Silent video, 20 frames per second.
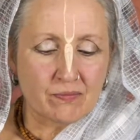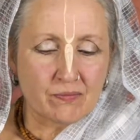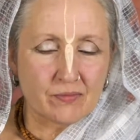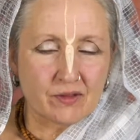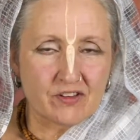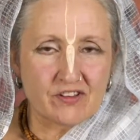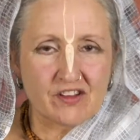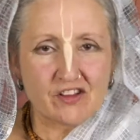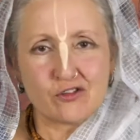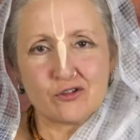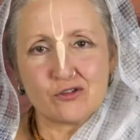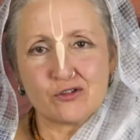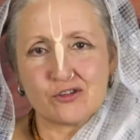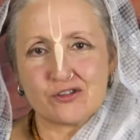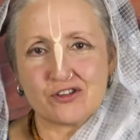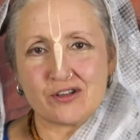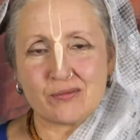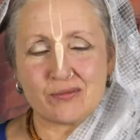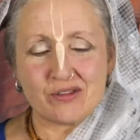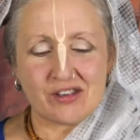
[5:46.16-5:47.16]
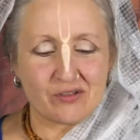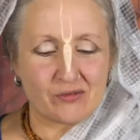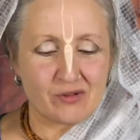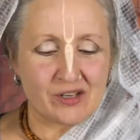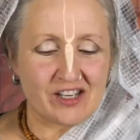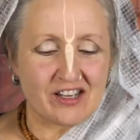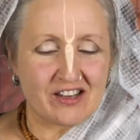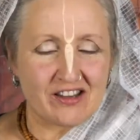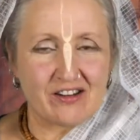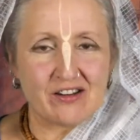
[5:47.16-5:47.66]
Because that's also something we
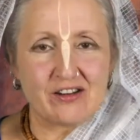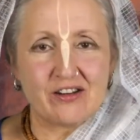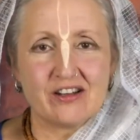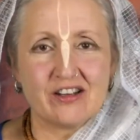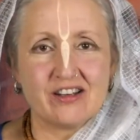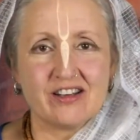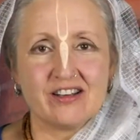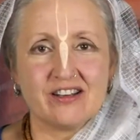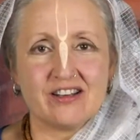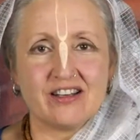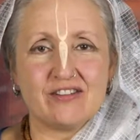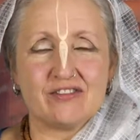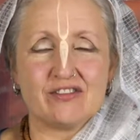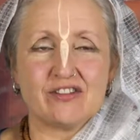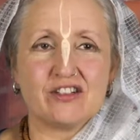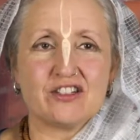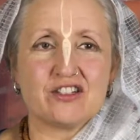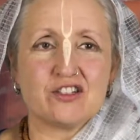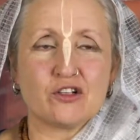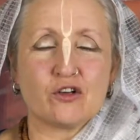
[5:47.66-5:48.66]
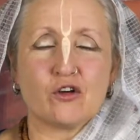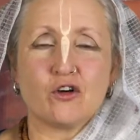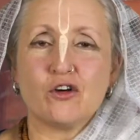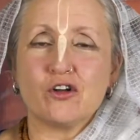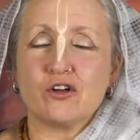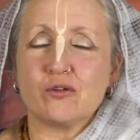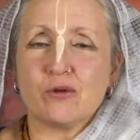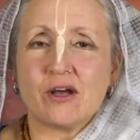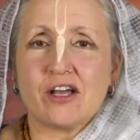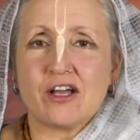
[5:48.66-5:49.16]
hear. If there is a
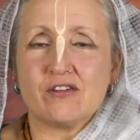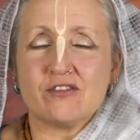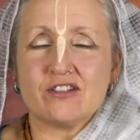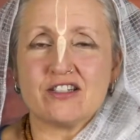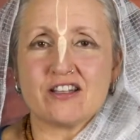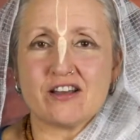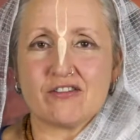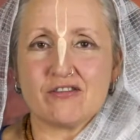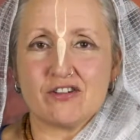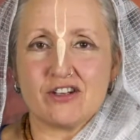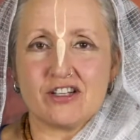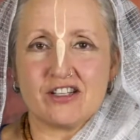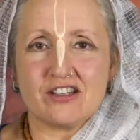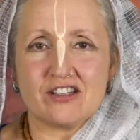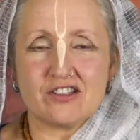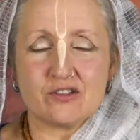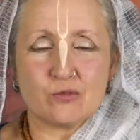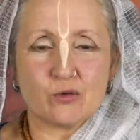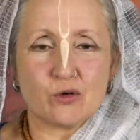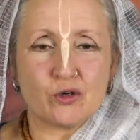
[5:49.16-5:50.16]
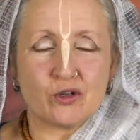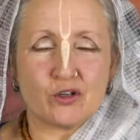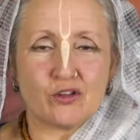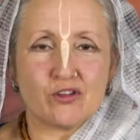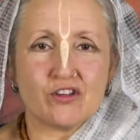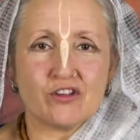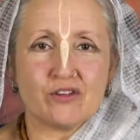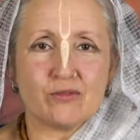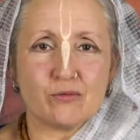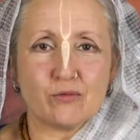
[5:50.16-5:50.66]
God, why are we suffering in this
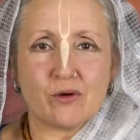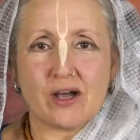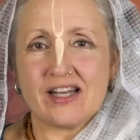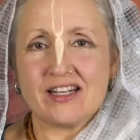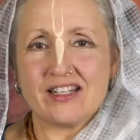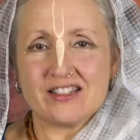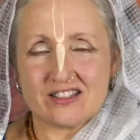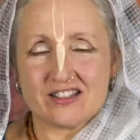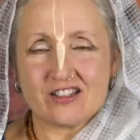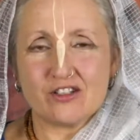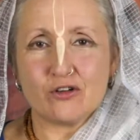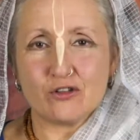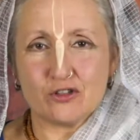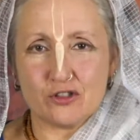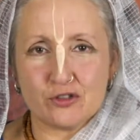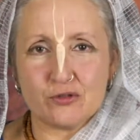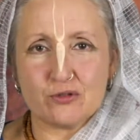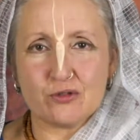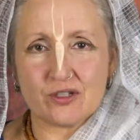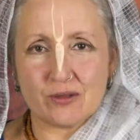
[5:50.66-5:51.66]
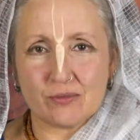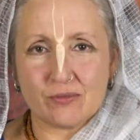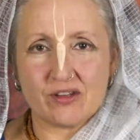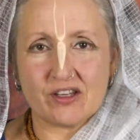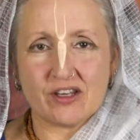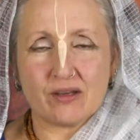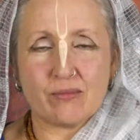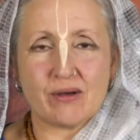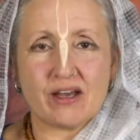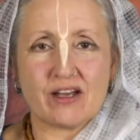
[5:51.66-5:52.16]
world? Why doesn't God do
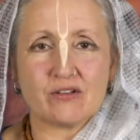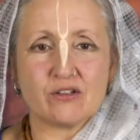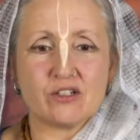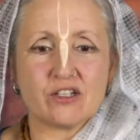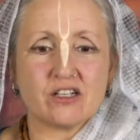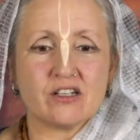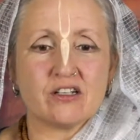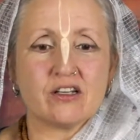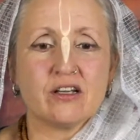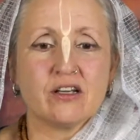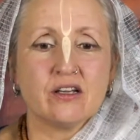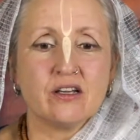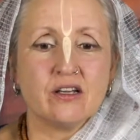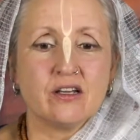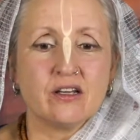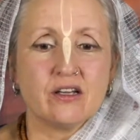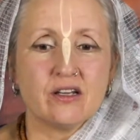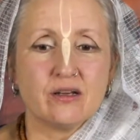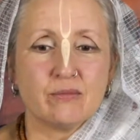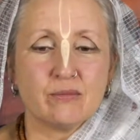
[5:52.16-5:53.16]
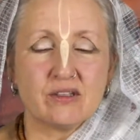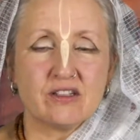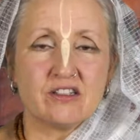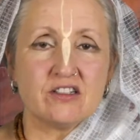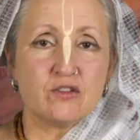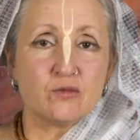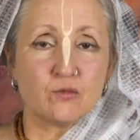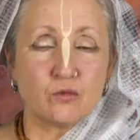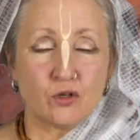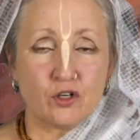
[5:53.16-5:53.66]
something about it? But
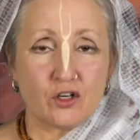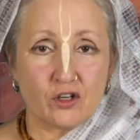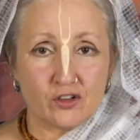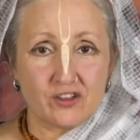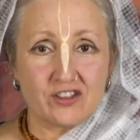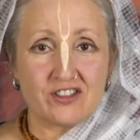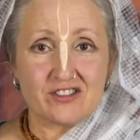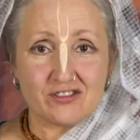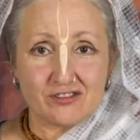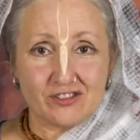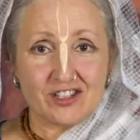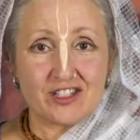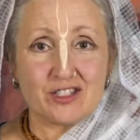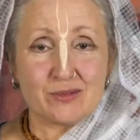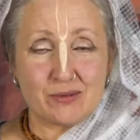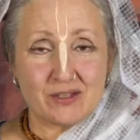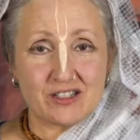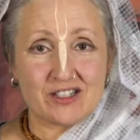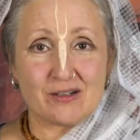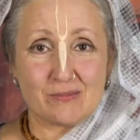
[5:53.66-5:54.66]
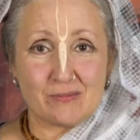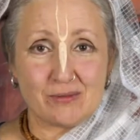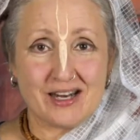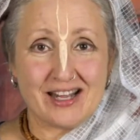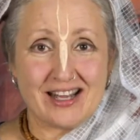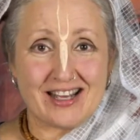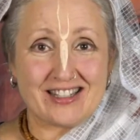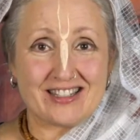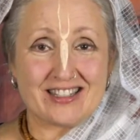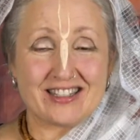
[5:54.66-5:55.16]
this world is a very special
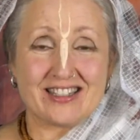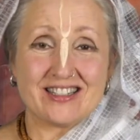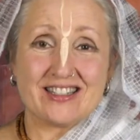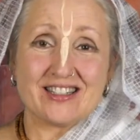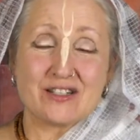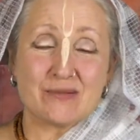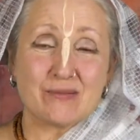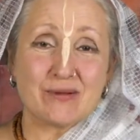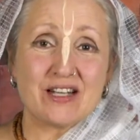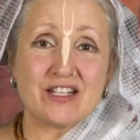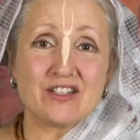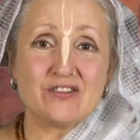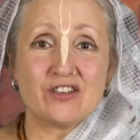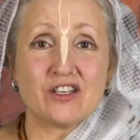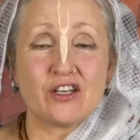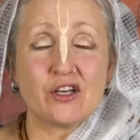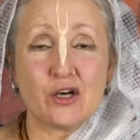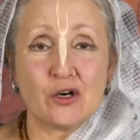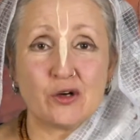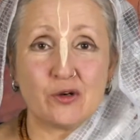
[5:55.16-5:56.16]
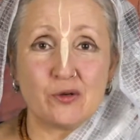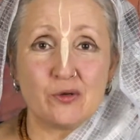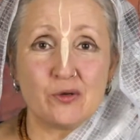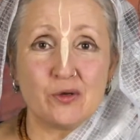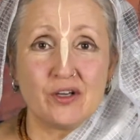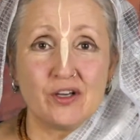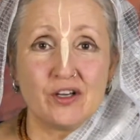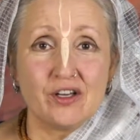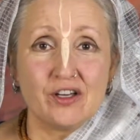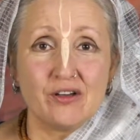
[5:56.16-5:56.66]
place. This is the place we go
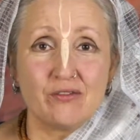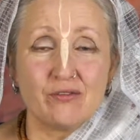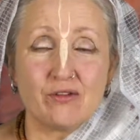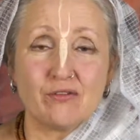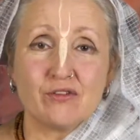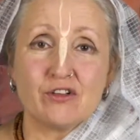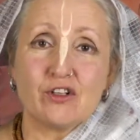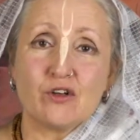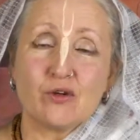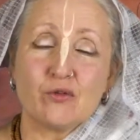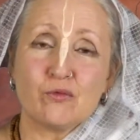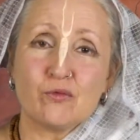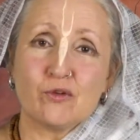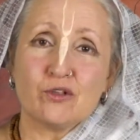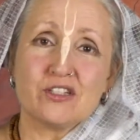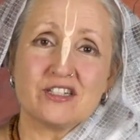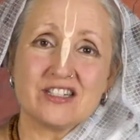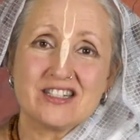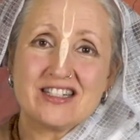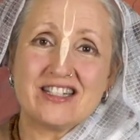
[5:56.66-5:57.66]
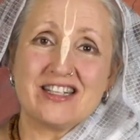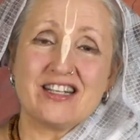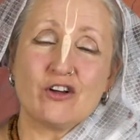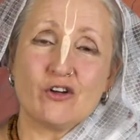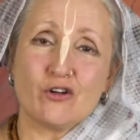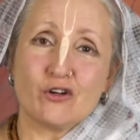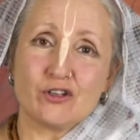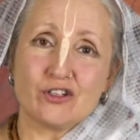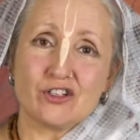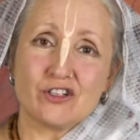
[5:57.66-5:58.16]
when we don't want to see
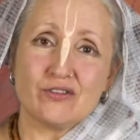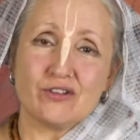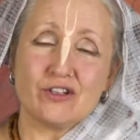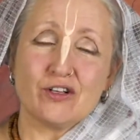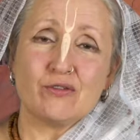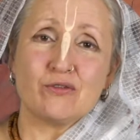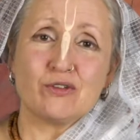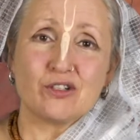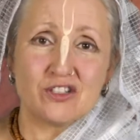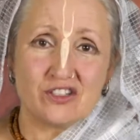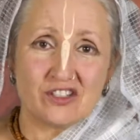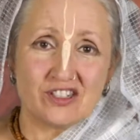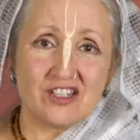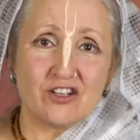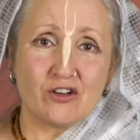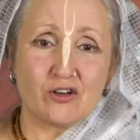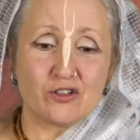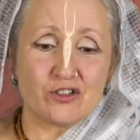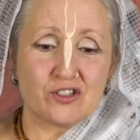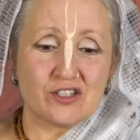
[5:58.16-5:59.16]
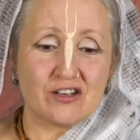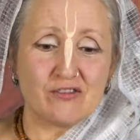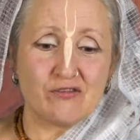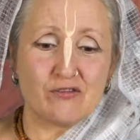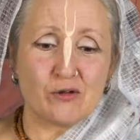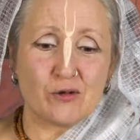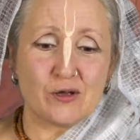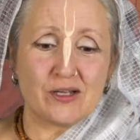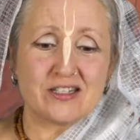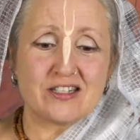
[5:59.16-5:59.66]
God. We don't want to see God's
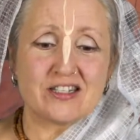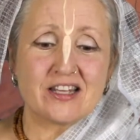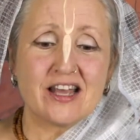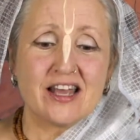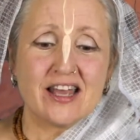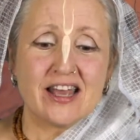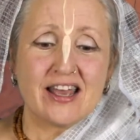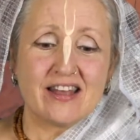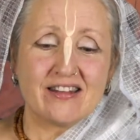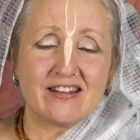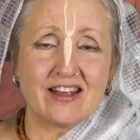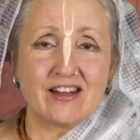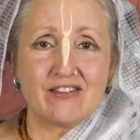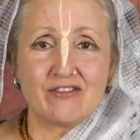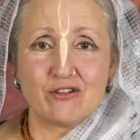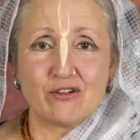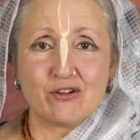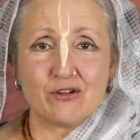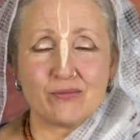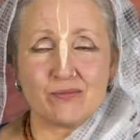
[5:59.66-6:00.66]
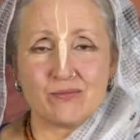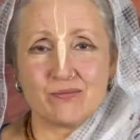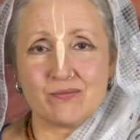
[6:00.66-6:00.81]
influence. And therefore,